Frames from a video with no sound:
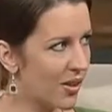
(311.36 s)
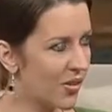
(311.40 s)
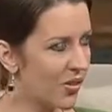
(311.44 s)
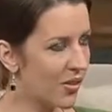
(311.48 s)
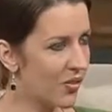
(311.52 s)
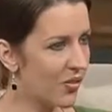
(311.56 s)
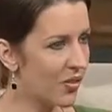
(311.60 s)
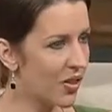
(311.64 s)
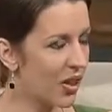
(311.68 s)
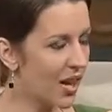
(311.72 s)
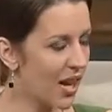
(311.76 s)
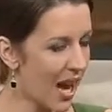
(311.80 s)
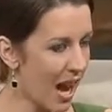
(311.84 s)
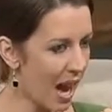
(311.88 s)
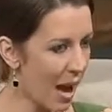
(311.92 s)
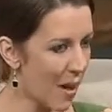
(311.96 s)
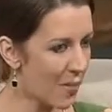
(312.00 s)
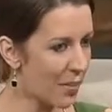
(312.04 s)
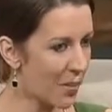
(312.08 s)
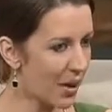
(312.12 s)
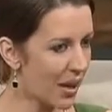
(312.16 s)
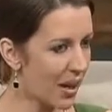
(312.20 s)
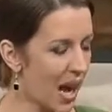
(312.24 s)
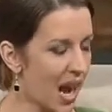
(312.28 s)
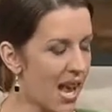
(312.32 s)
What
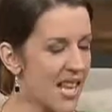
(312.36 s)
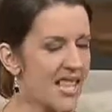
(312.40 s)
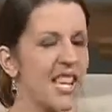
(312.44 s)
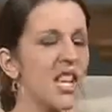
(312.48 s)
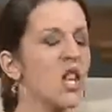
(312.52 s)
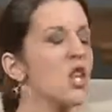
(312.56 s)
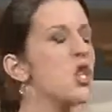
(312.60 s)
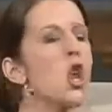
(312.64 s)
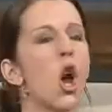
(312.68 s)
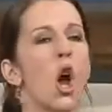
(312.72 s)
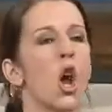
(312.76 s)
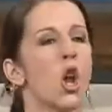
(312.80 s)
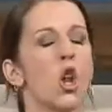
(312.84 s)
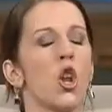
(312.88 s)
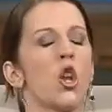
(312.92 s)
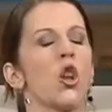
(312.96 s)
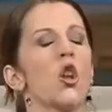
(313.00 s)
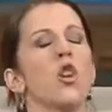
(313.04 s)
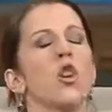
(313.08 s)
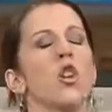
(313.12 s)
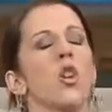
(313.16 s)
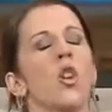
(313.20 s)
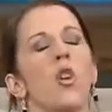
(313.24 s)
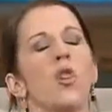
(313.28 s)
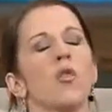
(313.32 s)
happened? I said, no.
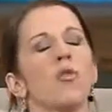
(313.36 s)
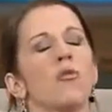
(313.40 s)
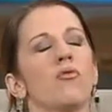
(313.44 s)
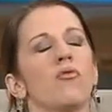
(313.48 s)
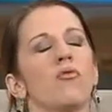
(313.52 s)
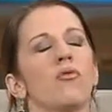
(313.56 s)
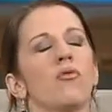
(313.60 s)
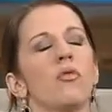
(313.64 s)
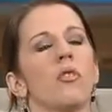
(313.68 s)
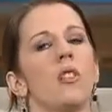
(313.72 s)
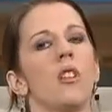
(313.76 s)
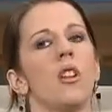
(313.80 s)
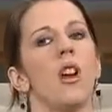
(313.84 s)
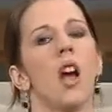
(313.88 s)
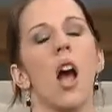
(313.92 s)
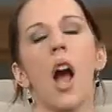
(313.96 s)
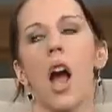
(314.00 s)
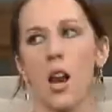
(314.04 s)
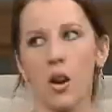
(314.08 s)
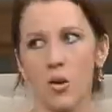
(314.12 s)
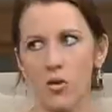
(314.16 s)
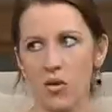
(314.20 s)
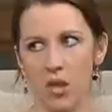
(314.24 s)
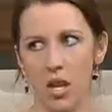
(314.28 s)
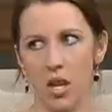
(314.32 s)
I
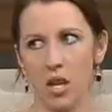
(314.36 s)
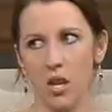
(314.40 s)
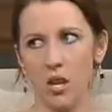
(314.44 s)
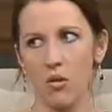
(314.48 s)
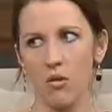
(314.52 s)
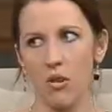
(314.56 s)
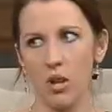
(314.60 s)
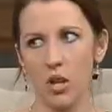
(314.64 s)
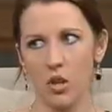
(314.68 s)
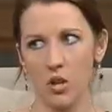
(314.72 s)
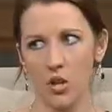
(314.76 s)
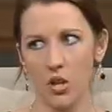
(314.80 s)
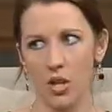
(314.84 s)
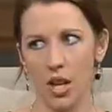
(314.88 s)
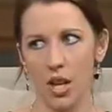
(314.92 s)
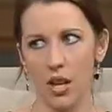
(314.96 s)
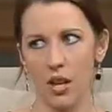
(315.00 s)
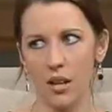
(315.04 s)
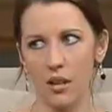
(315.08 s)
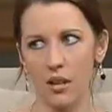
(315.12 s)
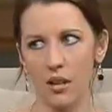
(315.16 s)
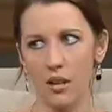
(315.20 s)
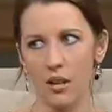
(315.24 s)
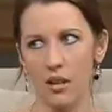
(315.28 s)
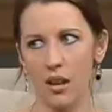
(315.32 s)
don't think you understand.
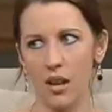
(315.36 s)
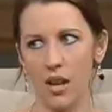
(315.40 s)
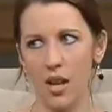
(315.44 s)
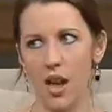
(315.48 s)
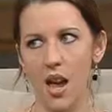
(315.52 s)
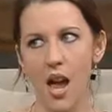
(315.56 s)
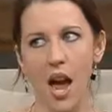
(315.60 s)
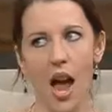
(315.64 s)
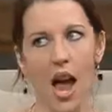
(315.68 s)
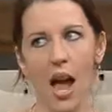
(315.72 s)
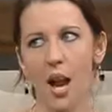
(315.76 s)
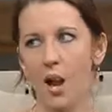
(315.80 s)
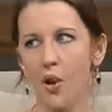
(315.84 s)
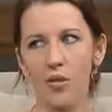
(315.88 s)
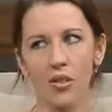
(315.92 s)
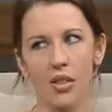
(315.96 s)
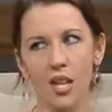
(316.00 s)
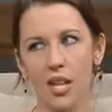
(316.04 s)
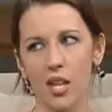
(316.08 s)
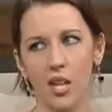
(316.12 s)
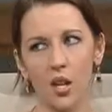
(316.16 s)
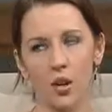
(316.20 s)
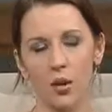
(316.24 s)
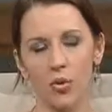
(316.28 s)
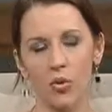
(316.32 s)
I don't
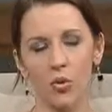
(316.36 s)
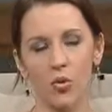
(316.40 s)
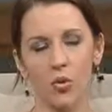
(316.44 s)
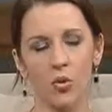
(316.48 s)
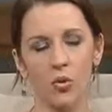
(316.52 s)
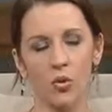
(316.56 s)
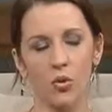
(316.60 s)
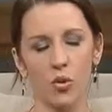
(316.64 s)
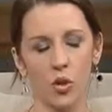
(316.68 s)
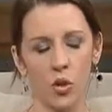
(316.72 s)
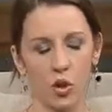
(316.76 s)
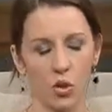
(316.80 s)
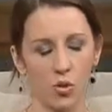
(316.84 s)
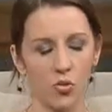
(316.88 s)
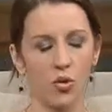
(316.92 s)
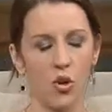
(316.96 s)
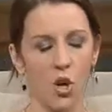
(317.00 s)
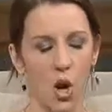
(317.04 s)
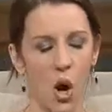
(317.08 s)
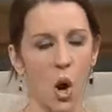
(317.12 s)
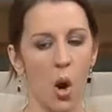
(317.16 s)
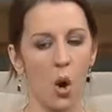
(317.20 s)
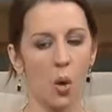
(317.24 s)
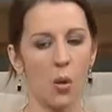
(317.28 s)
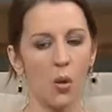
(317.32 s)
think you
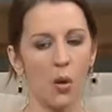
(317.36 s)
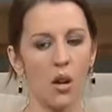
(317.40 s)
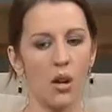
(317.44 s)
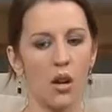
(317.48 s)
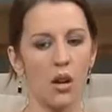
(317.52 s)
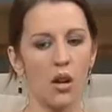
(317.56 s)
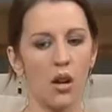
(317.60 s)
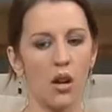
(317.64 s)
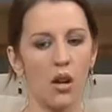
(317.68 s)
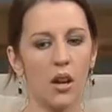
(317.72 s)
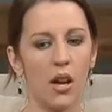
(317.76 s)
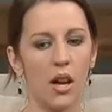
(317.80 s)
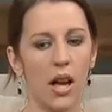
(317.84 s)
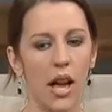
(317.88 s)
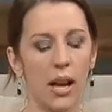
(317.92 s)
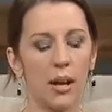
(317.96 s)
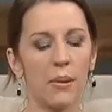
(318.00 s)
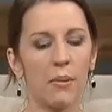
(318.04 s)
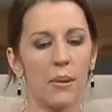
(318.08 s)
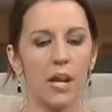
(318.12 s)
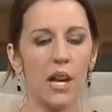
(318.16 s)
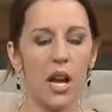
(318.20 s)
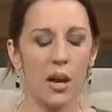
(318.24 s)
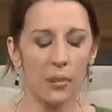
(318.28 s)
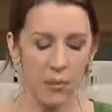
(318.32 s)
know. I
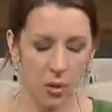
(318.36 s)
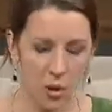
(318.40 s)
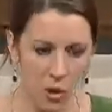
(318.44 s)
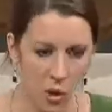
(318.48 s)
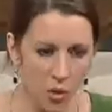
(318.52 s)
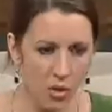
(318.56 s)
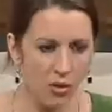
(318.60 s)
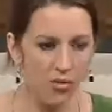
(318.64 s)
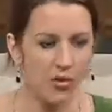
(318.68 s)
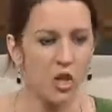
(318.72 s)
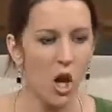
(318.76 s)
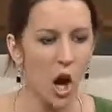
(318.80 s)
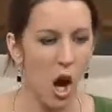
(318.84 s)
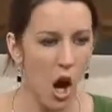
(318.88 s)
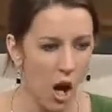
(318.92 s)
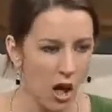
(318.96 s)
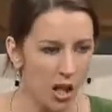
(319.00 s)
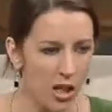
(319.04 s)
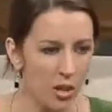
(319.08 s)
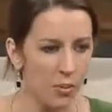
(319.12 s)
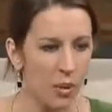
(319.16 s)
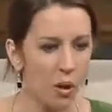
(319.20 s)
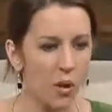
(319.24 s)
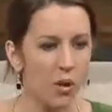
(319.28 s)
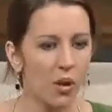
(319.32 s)
mean, I know you've talked
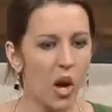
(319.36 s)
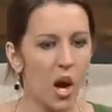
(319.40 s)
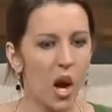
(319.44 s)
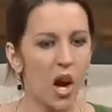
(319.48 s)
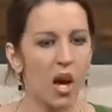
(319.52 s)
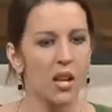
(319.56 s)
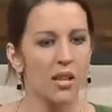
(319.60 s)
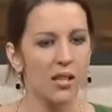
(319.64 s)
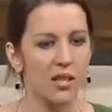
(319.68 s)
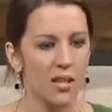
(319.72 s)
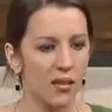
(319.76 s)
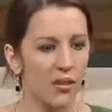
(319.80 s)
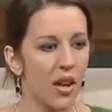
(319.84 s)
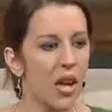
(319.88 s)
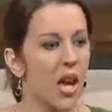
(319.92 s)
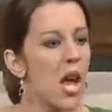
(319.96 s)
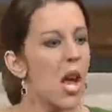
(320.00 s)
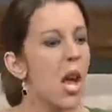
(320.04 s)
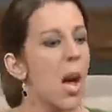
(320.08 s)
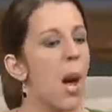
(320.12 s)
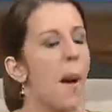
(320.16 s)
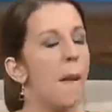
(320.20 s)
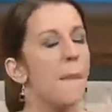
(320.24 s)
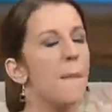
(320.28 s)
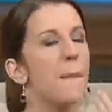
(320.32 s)
about God and stuff,
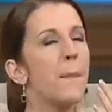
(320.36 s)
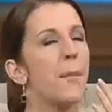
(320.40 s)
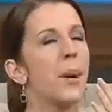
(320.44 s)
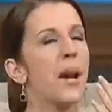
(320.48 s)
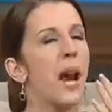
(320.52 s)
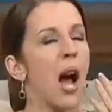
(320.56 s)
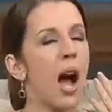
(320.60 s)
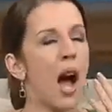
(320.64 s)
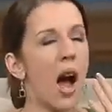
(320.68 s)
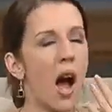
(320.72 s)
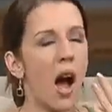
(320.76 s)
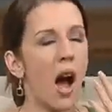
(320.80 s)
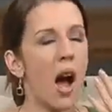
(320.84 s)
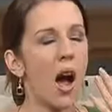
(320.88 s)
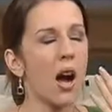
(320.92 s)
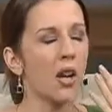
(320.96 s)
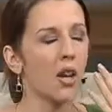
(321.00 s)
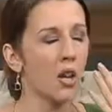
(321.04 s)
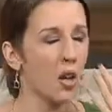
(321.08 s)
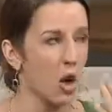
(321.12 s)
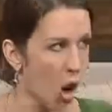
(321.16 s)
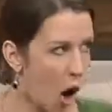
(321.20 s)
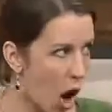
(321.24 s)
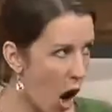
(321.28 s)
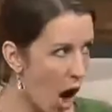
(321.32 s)
but
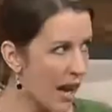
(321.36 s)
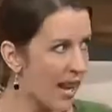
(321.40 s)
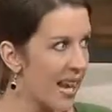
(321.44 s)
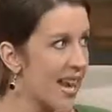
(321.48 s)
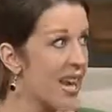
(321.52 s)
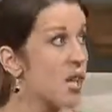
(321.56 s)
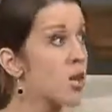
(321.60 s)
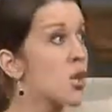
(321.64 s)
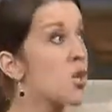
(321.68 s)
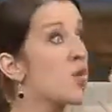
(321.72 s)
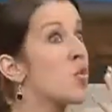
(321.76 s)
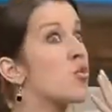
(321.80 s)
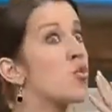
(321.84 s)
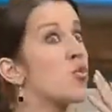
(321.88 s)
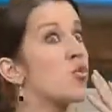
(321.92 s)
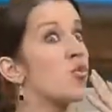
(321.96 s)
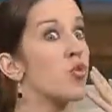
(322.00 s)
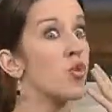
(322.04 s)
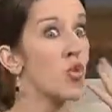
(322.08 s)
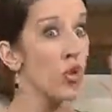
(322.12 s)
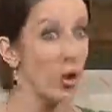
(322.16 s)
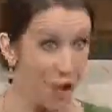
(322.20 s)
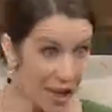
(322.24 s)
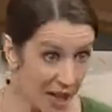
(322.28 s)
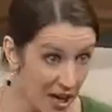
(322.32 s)
God is
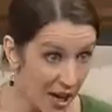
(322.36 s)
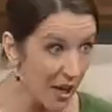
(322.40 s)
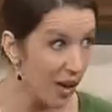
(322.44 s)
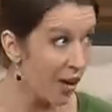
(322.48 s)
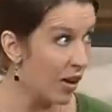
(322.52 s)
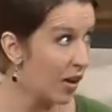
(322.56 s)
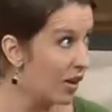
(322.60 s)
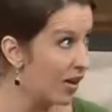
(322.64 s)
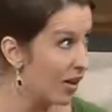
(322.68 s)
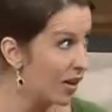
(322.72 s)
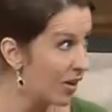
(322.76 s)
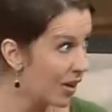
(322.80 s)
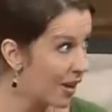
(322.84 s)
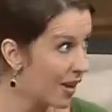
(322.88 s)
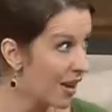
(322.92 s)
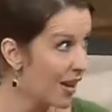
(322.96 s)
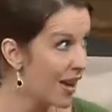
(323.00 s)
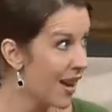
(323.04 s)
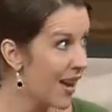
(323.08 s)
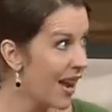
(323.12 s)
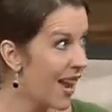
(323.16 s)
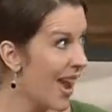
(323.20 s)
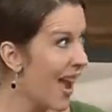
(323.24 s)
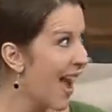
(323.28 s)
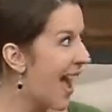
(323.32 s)
real.
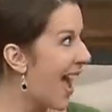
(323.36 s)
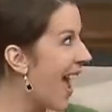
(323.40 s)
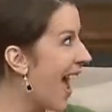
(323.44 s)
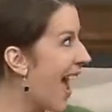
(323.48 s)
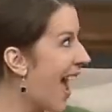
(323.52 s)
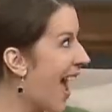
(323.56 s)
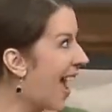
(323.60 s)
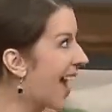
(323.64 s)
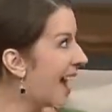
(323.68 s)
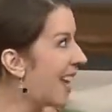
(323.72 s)
And